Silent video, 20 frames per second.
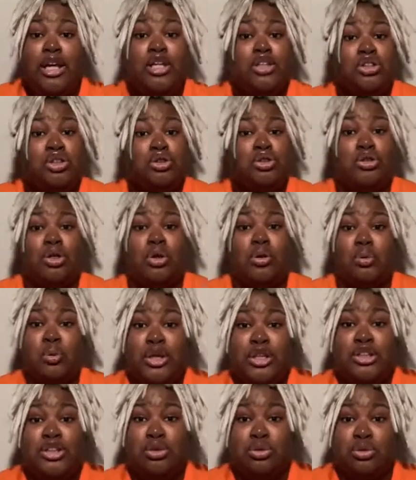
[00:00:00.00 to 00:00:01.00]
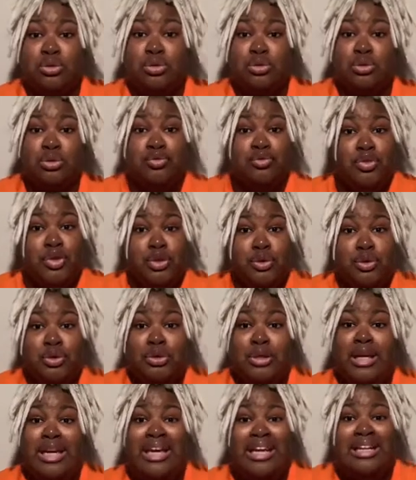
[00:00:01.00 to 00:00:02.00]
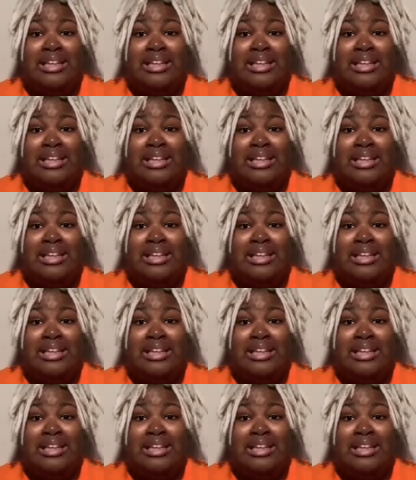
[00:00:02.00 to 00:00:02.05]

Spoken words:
So you know which schools viewed,